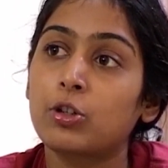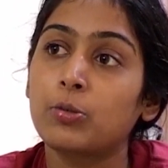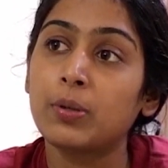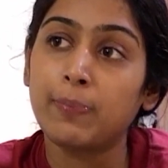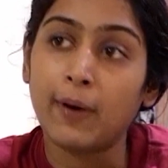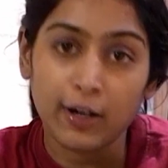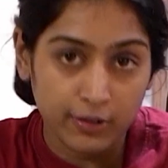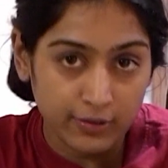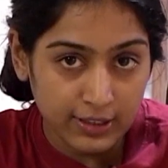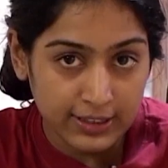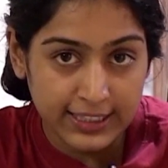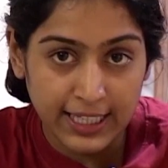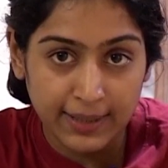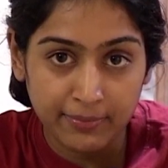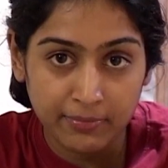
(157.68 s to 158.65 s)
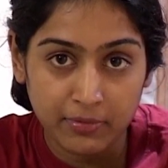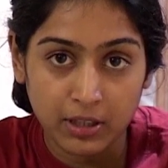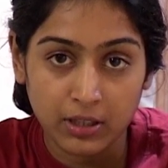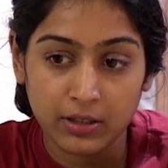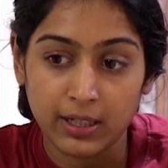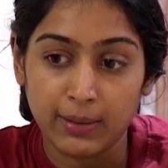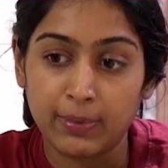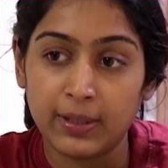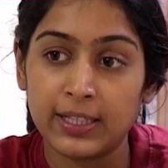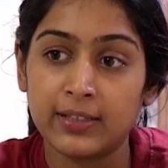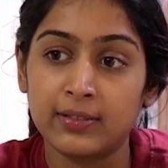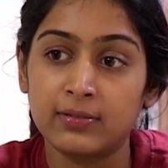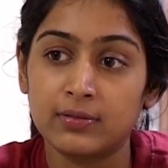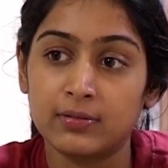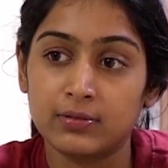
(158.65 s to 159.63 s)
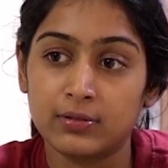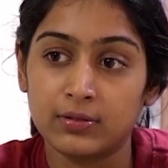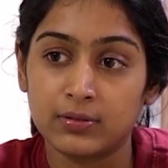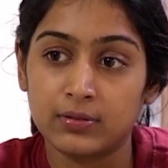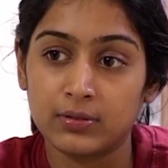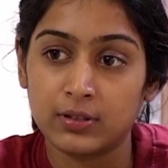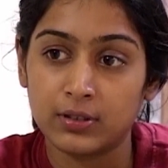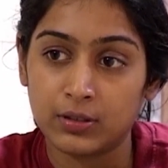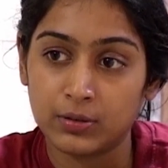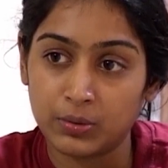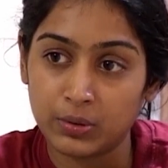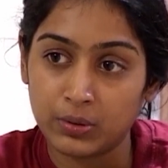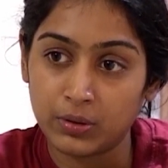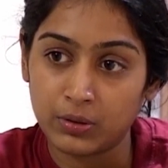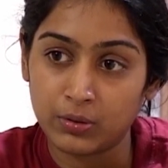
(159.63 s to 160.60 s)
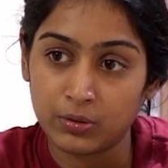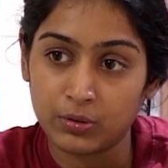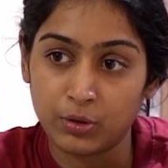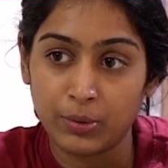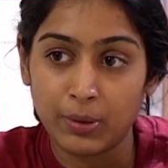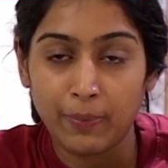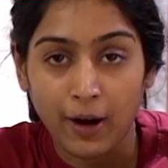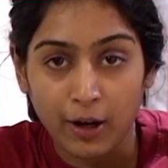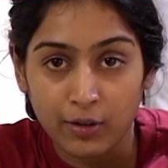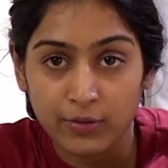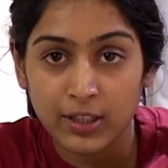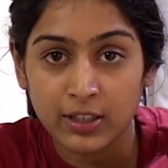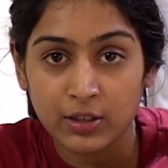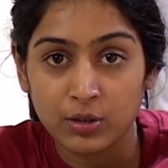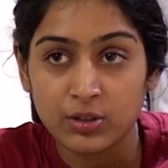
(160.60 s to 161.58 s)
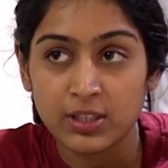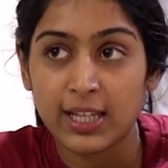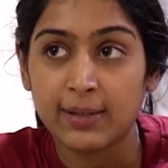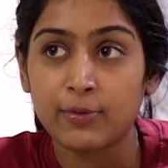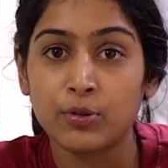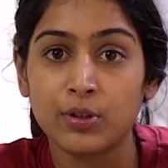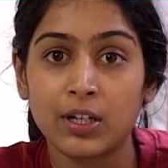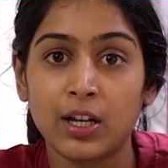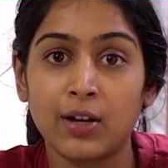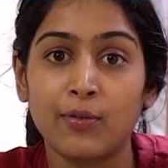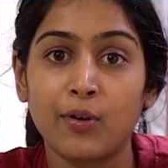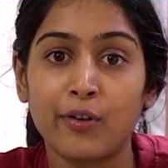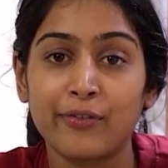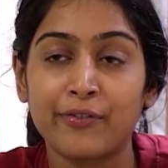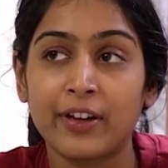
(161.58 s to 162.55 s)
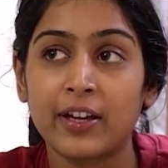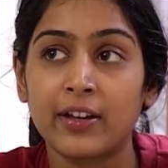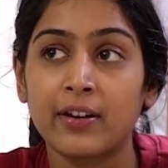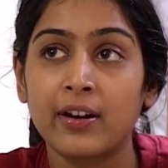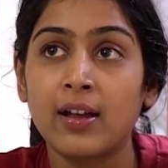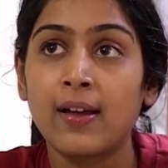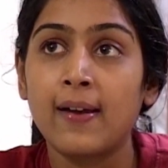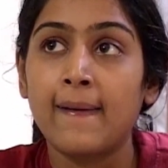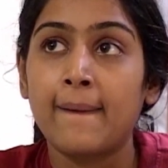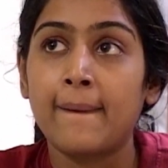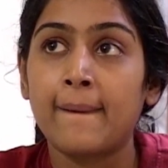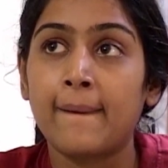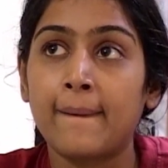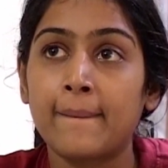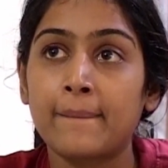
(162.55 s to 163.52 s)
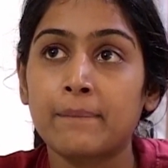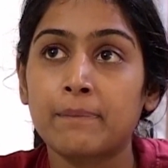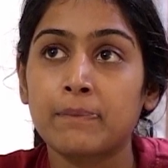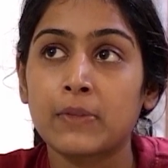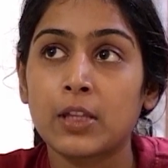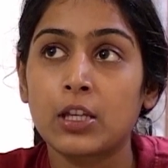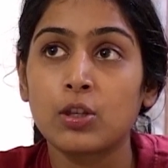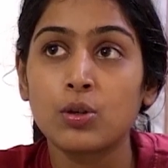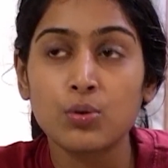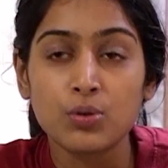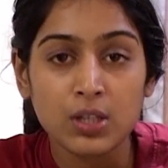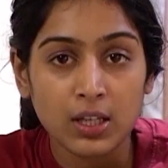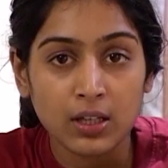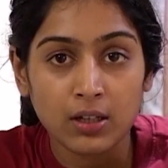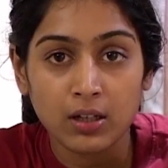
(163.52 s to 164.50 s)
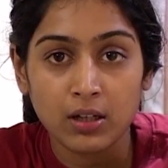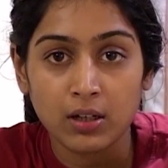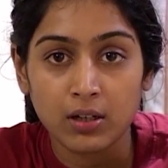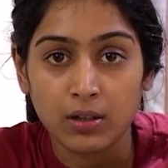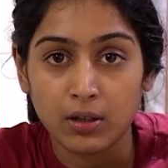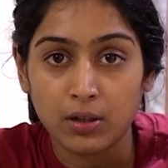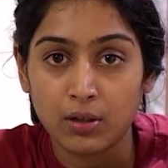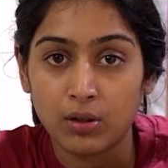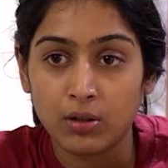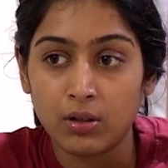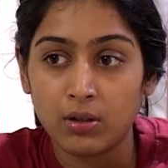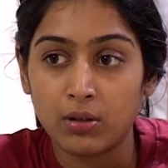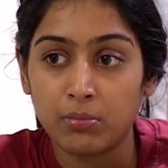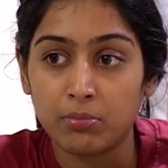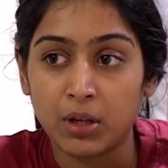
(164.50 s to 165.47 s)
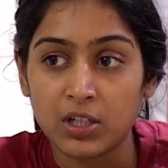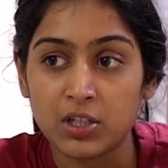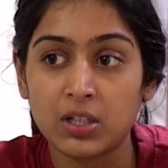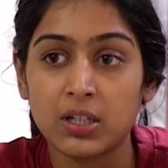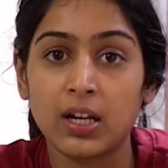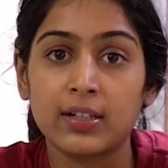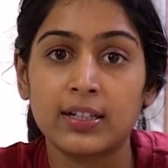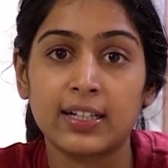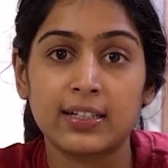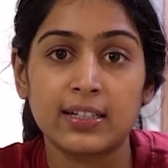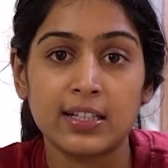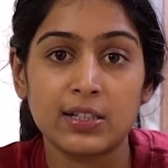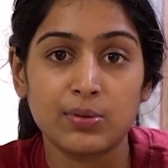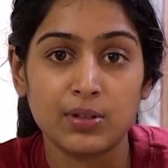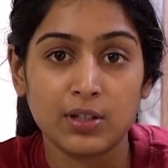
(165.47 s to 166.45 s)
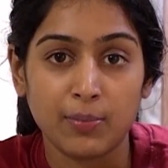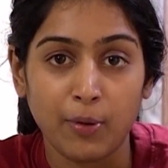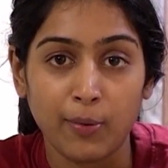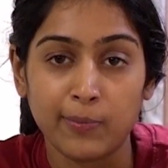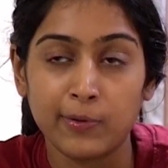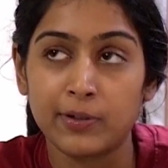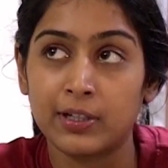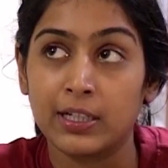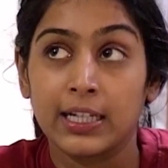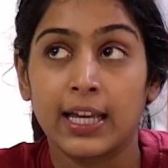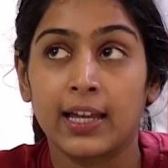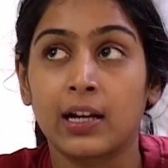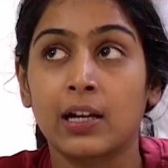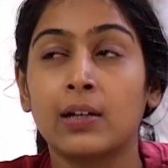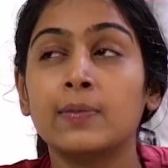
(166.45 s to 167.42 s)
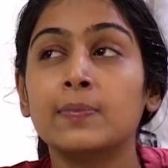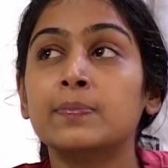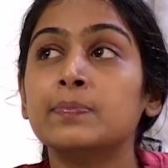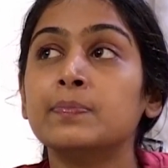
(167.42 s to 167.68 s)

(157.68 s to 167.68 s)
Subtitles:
to be part of the same rebellion, to be part of that same guerrilla warfare, using martial art techniques which are popular in Kerala